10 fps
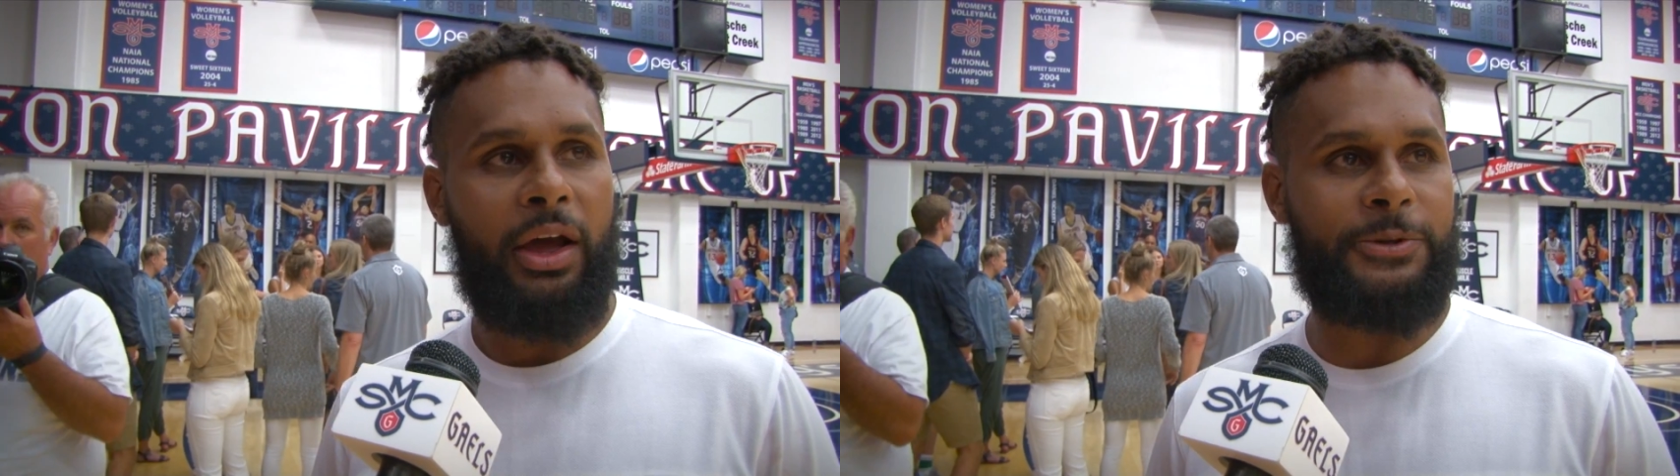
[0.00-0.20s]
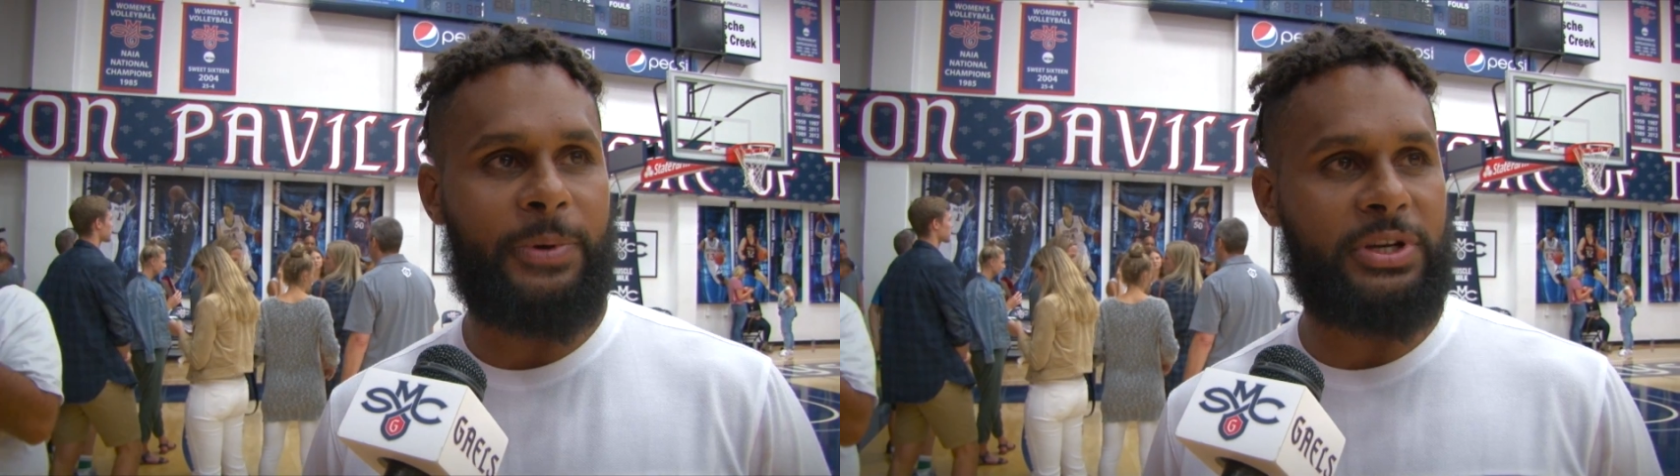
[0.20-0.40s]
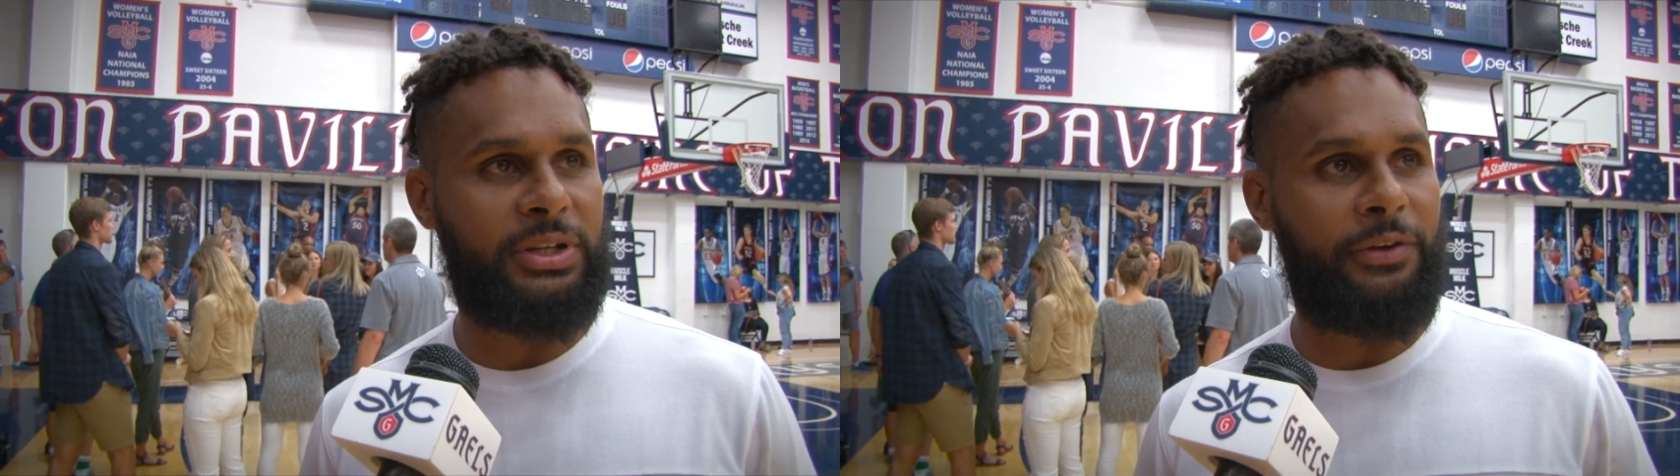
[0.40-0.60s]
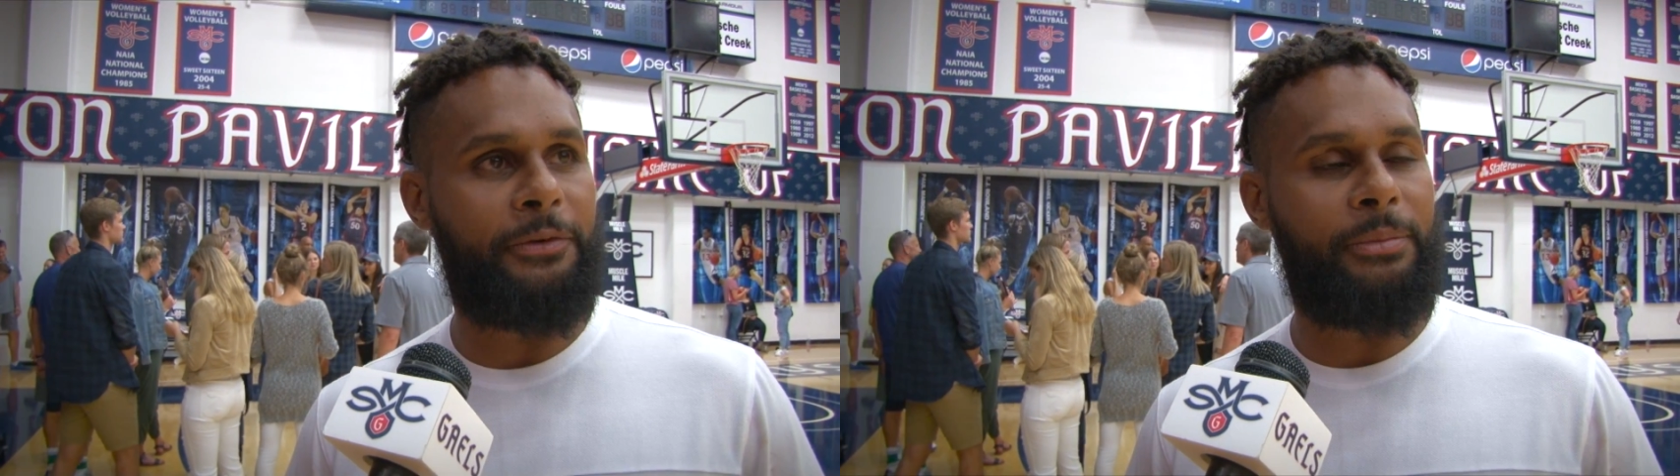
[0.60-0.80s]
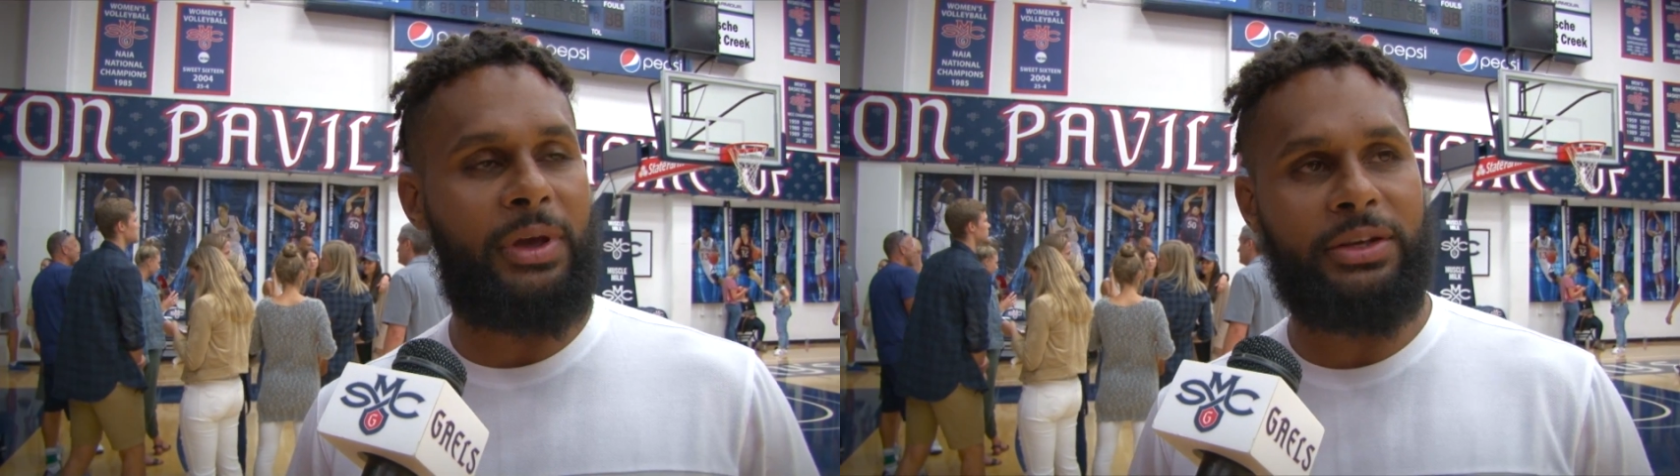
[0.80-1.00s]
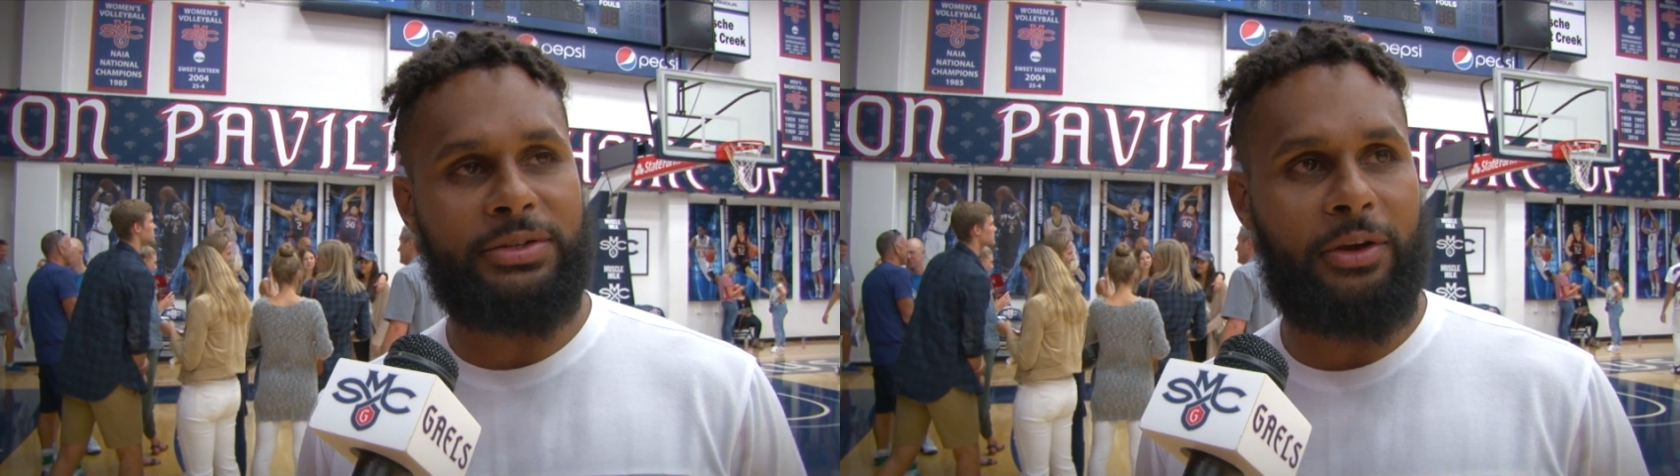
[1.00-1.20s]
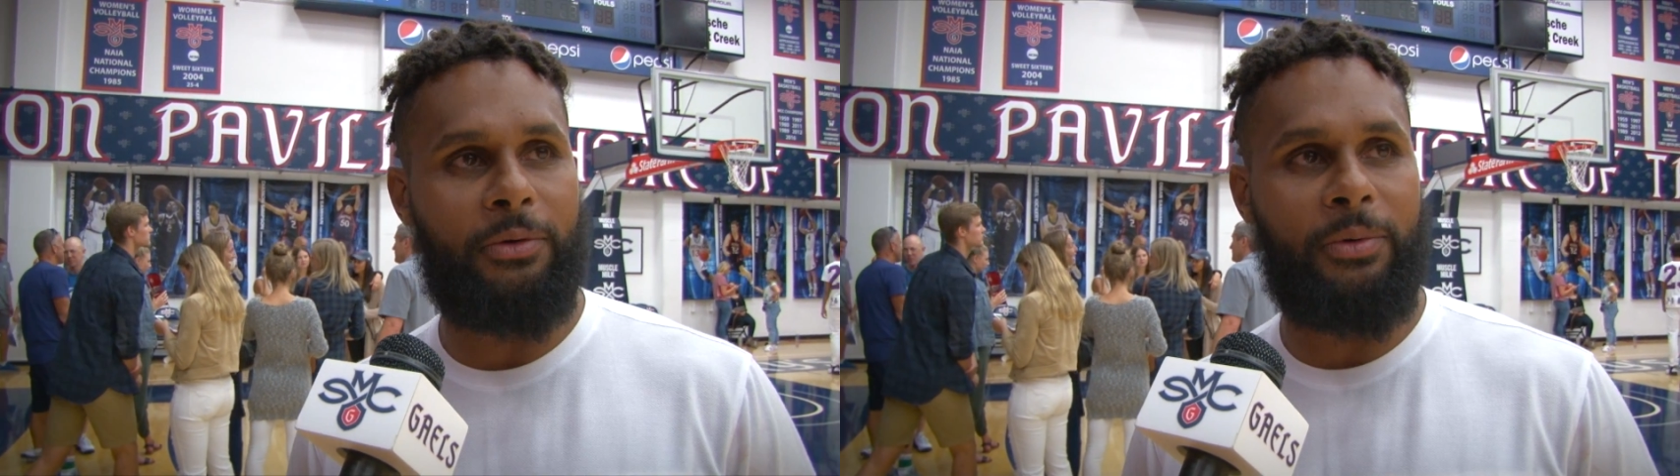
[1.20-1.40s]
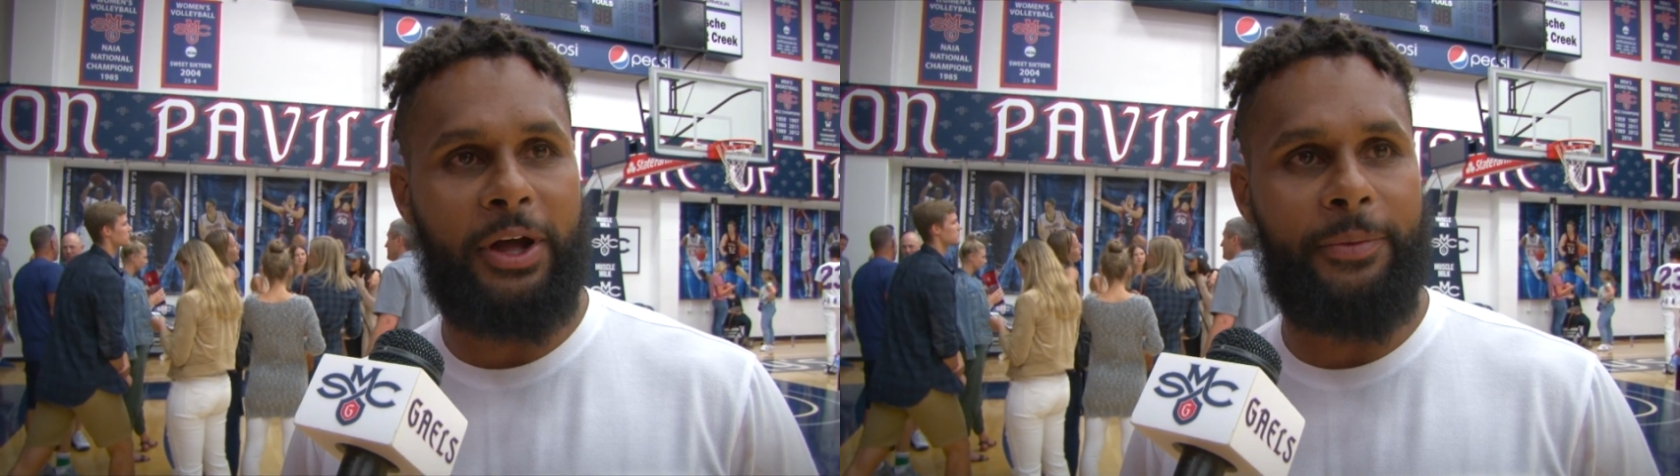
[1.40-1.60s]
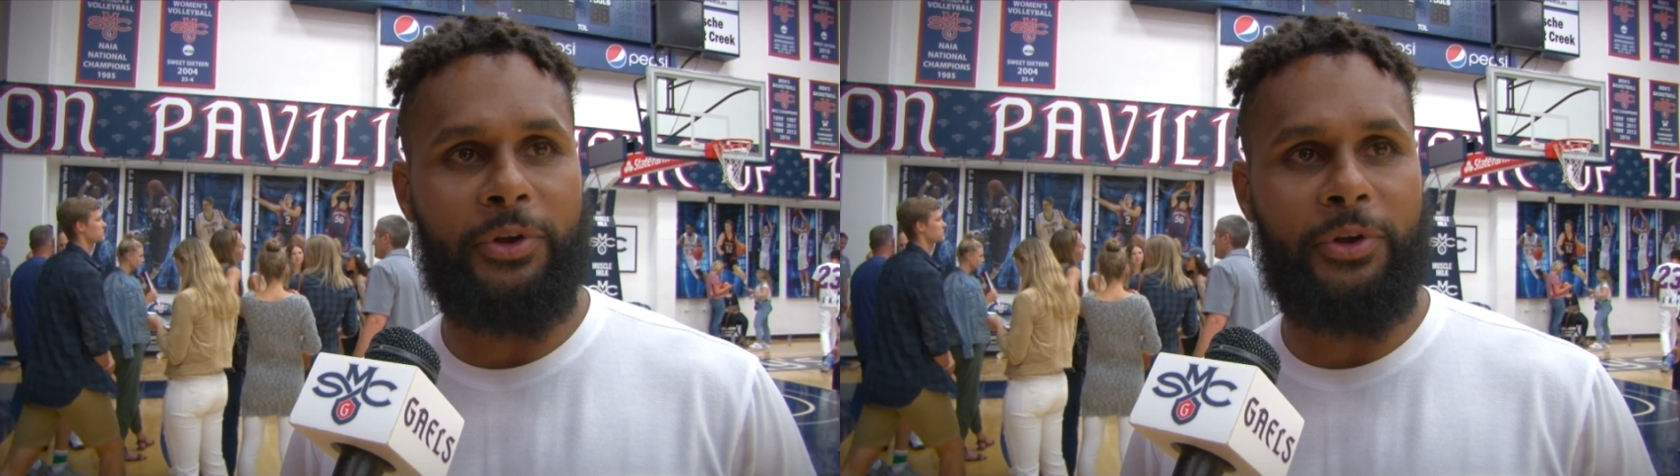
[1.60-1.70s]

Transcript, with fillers: especially for me. So, um,